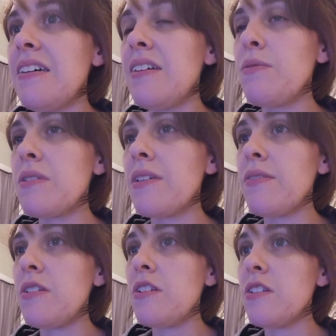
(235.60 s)
He was given
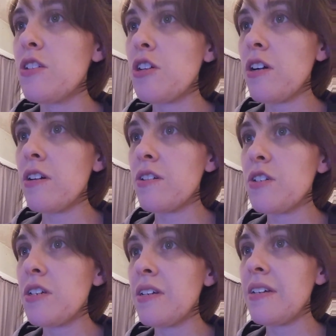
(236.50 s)
a
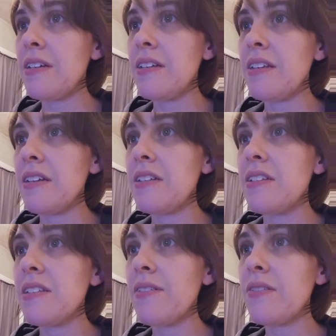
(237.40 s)
discharge in
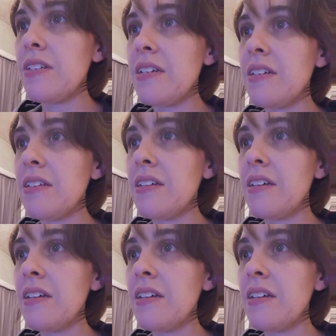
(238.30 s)
1917